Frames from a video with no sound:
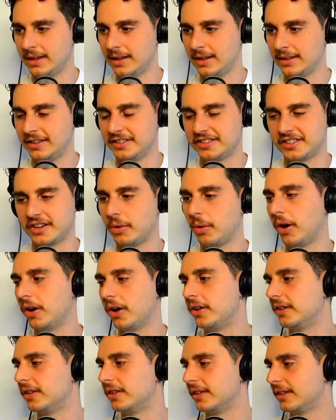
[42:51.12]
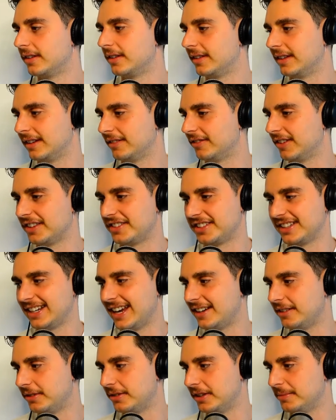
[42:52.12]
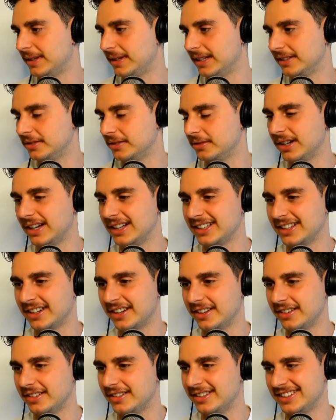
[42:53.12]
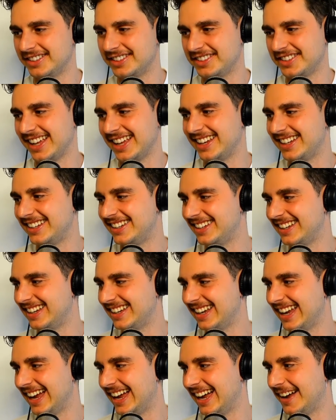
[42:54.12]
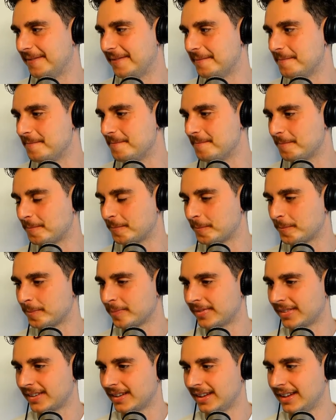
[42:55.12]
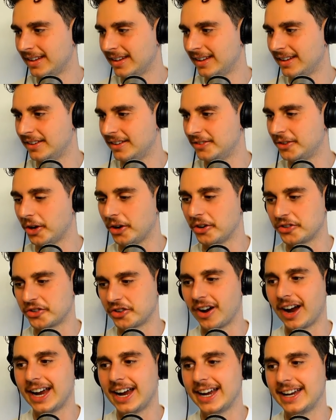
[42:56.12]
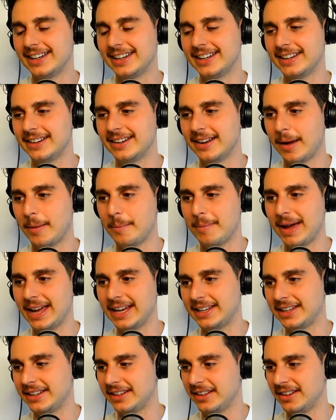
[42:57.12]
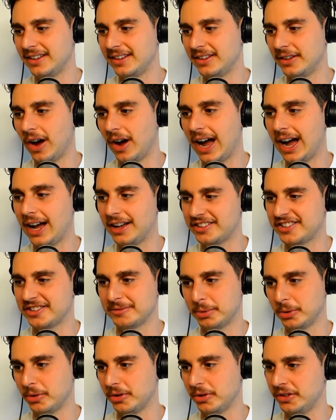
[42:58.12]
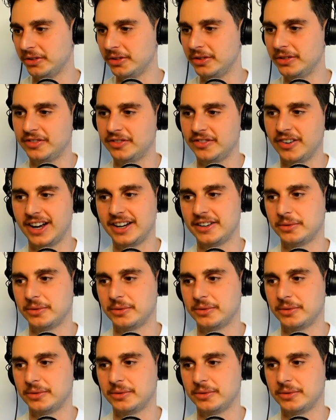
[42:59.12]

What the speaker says: this quote that resonated with me a little while ago that said, don't try and make your art support you. Find